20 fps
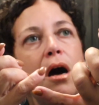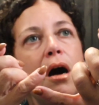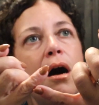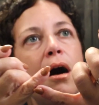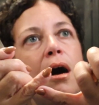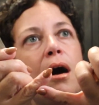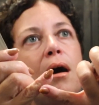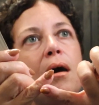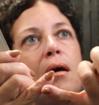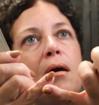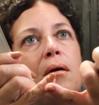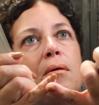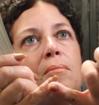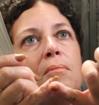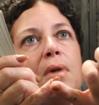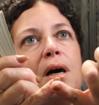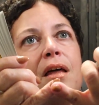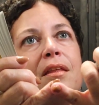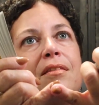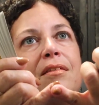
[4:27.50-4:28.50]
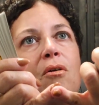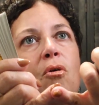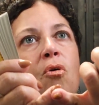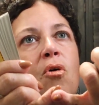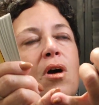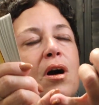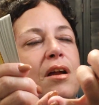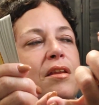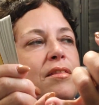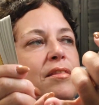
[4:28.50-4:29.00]
Um,
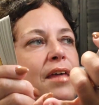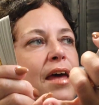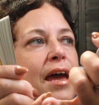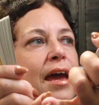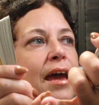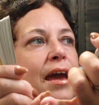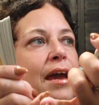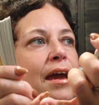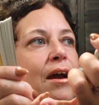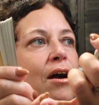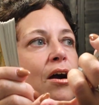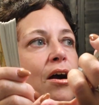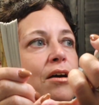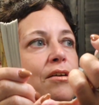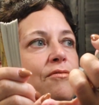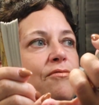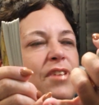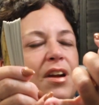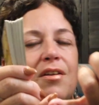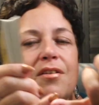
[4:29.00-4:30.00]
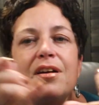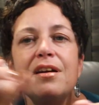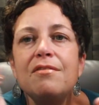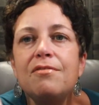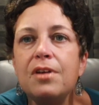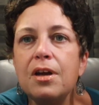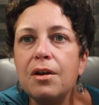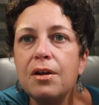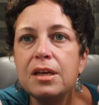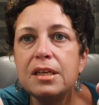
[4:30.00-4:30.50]
or they are very,
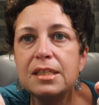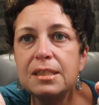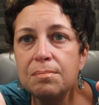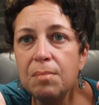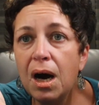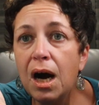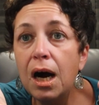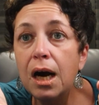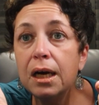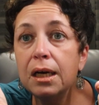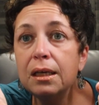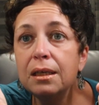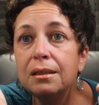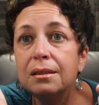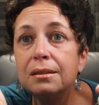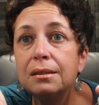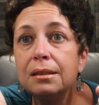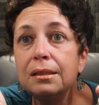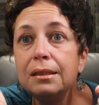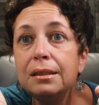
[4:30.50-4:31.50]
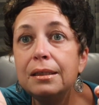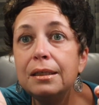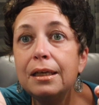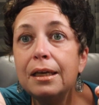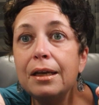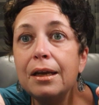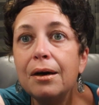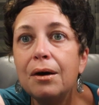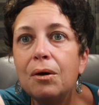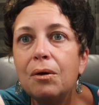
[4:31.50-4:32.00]
very smug
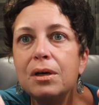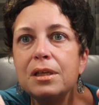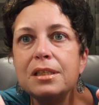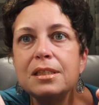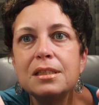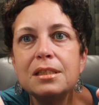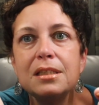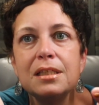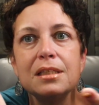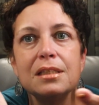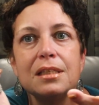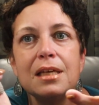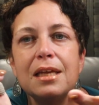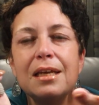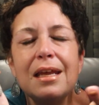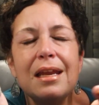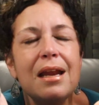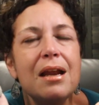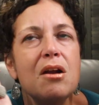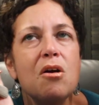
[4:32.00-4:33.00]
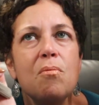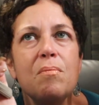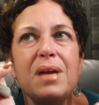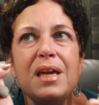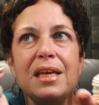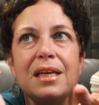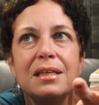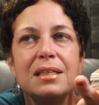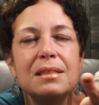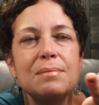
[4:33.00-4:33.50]
you know, it's just, and, and I don't
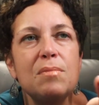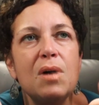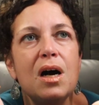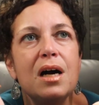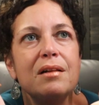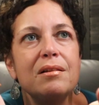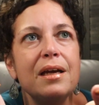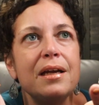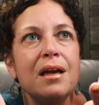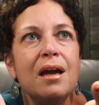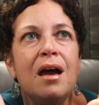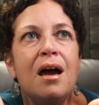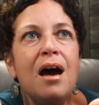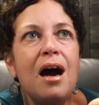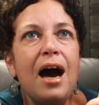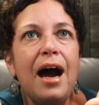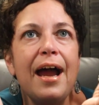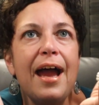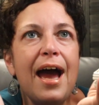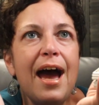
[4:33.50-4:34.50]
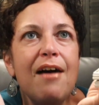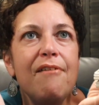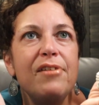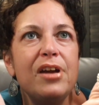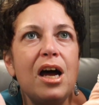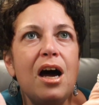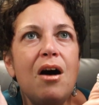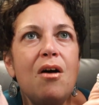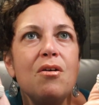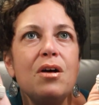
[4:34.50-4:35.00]
mean smug like I have
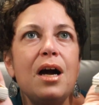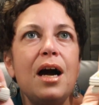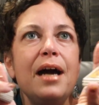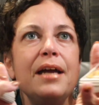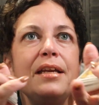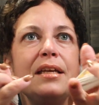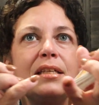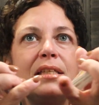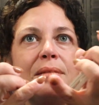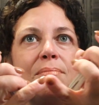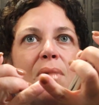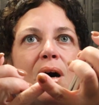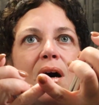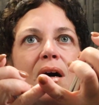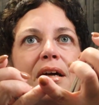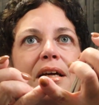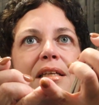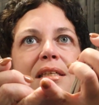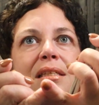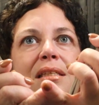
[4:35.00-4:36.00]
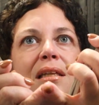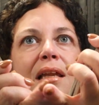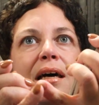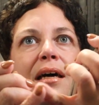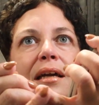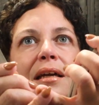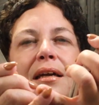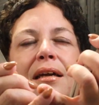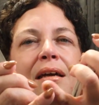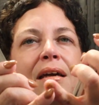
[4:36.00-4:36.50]
it all kind of smug. It's
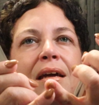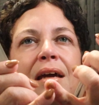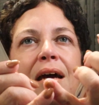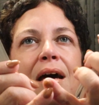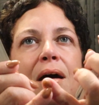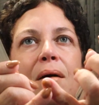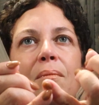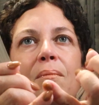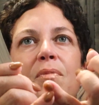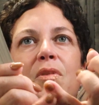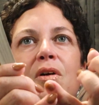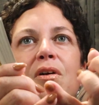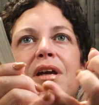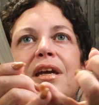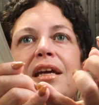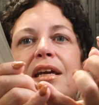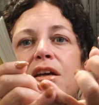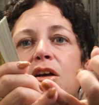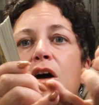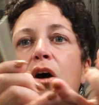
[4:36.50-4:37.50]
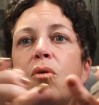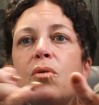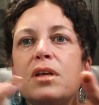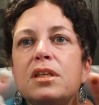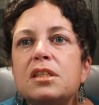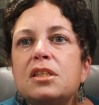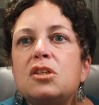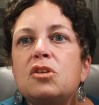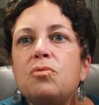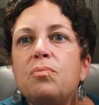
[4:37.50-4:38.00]
like their ego
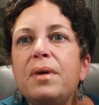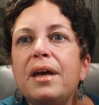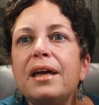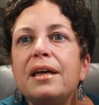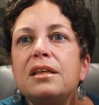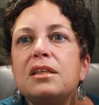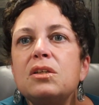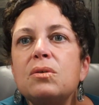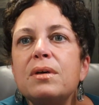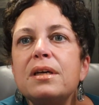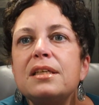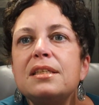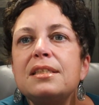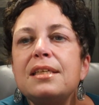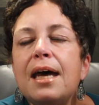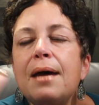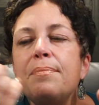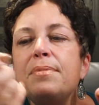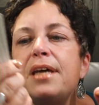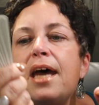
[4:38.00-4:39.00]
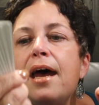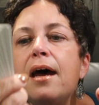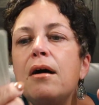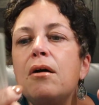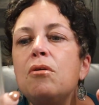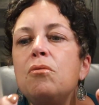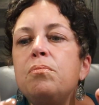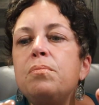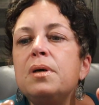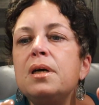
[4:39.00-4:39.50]
is too big to accept
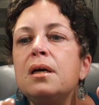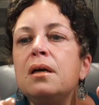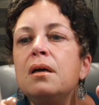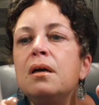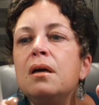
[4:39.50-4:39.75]
help,